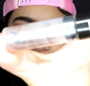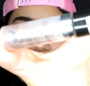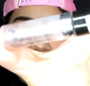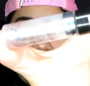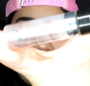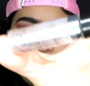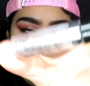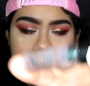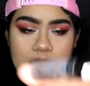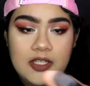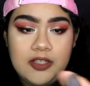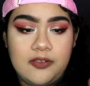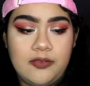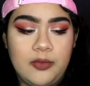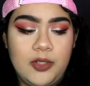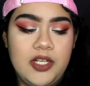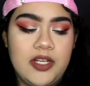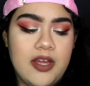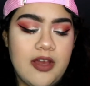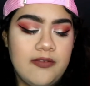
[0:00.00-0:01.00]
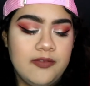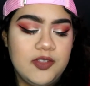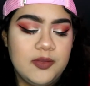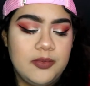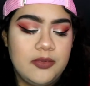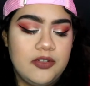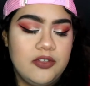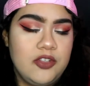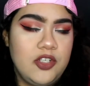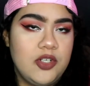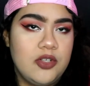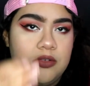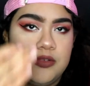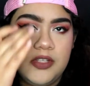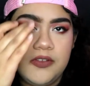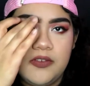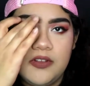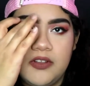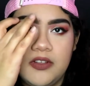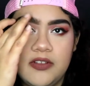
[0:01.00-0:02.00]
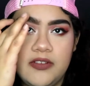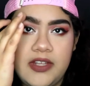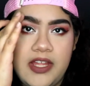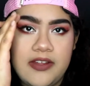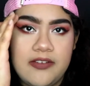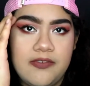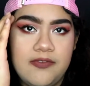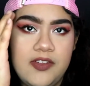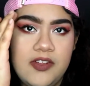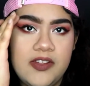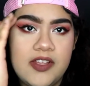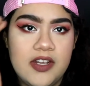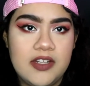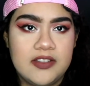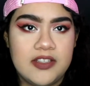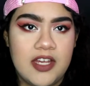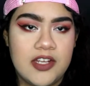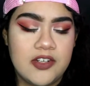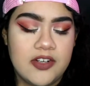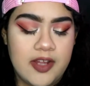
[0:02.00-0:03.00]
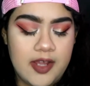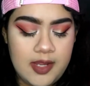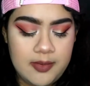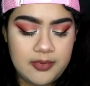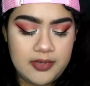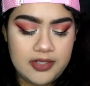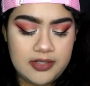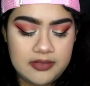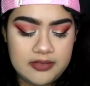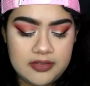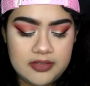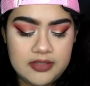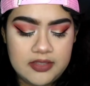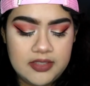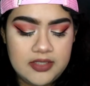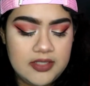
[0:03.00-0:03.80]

and it's really comfortable, and you don't even like feel that it's on your eyebrows.